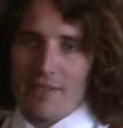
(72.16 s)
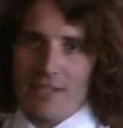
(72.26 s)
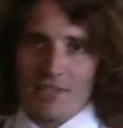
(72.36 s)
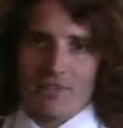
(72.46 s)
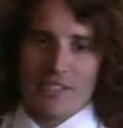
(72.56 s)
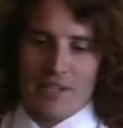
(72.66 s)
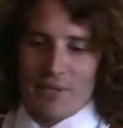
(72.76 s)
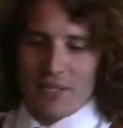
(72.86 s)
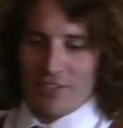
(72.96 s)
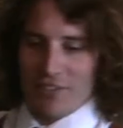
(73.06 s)
After that,
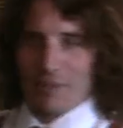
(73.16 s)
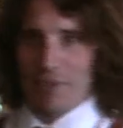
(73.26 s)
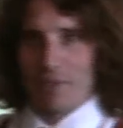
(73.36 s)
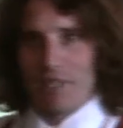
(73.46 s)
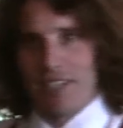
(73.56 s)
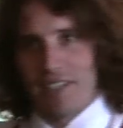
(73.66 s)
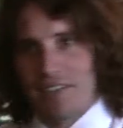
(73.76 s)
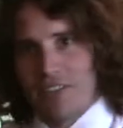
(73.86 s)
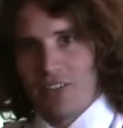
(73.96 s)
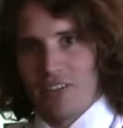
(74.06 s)
we had to jump on a
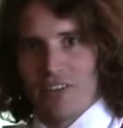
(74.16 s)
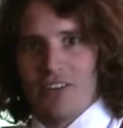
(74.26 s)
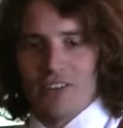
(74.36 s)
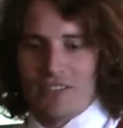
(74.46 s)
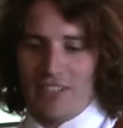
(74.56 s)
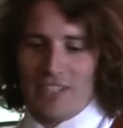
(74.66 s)
plane to Hong Kong,